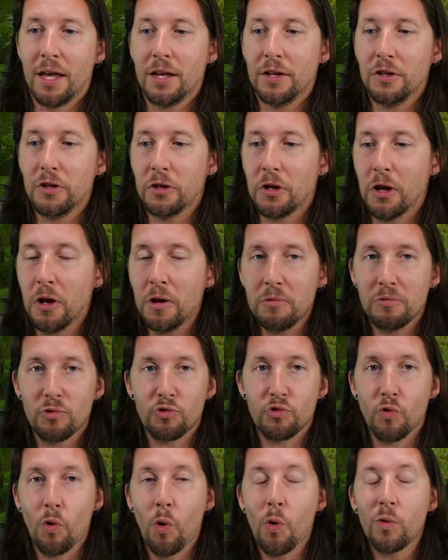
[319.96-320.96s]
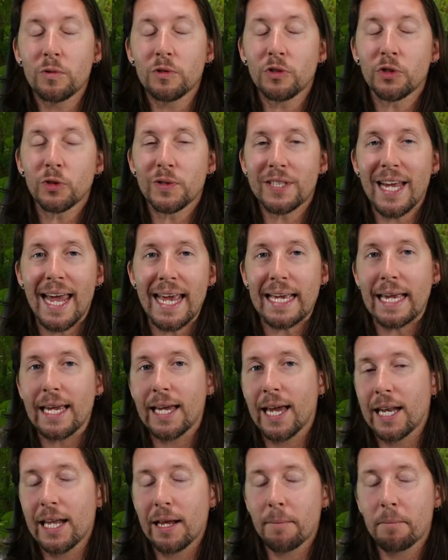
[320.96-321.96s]
you know, drawn to
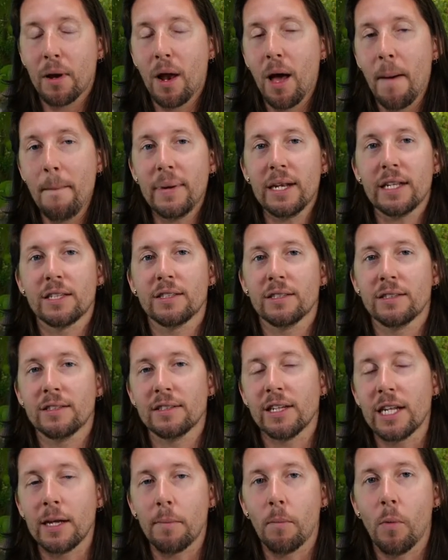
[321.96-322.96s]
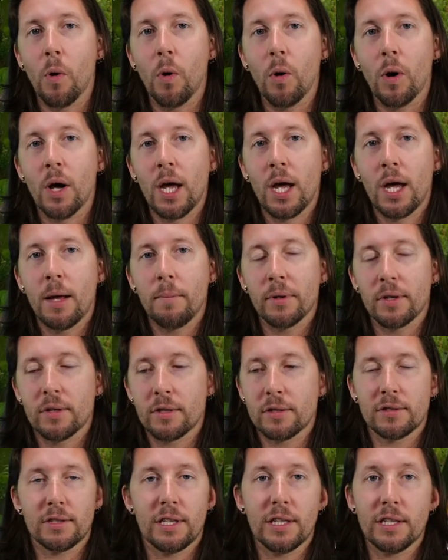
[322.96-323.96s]
taking any plant medicines anymore,
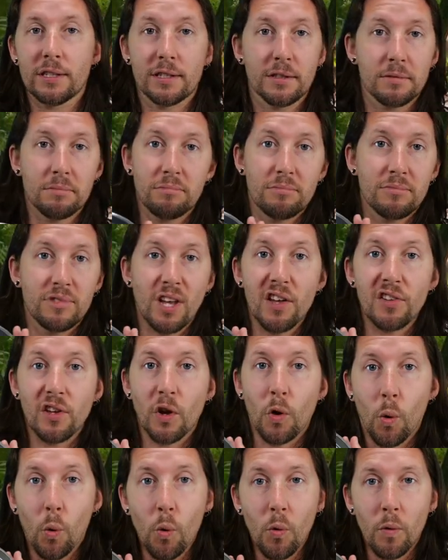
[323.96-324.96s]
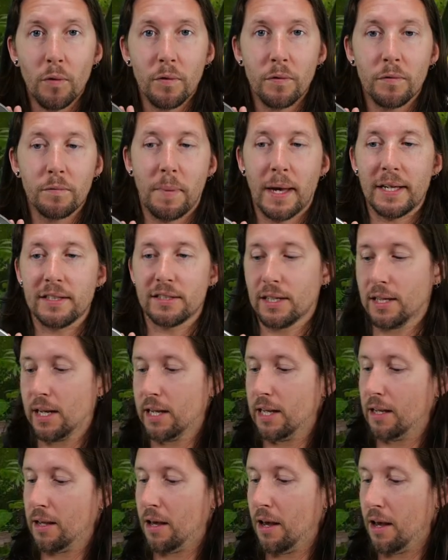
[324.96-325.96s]
because this does it all,
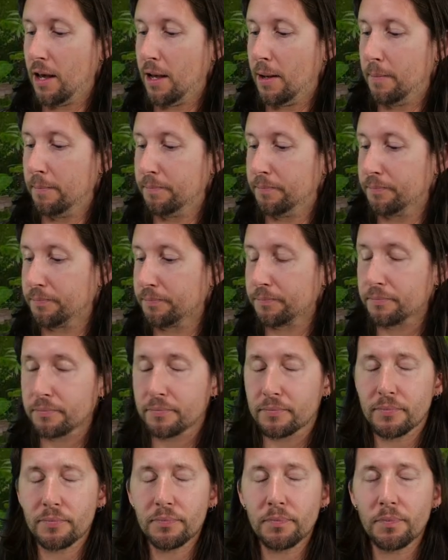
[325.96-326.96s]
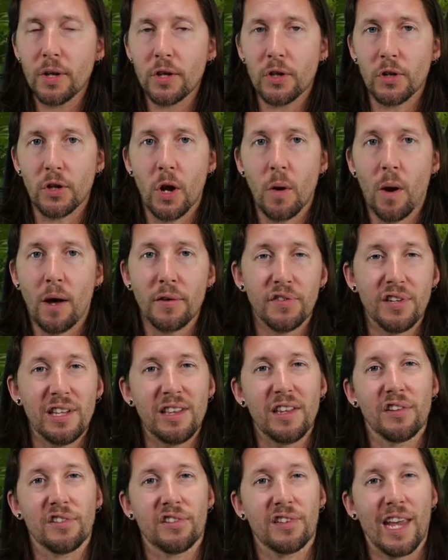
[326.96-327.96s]
basically. You know, I've seen
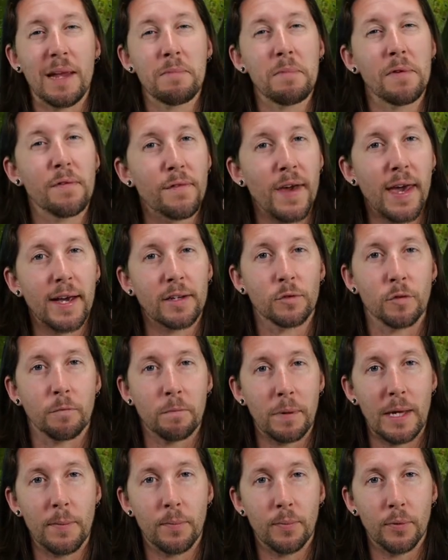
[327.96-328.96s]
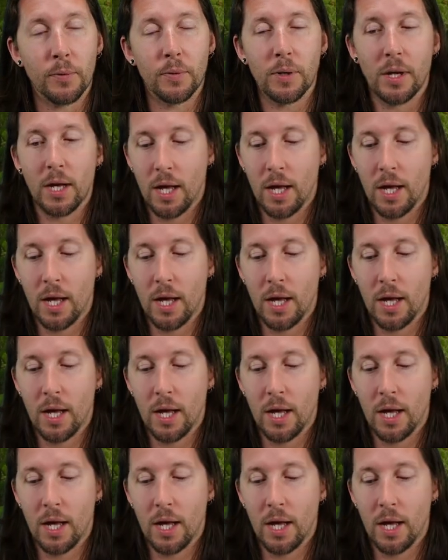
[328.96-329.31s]
the same effects with people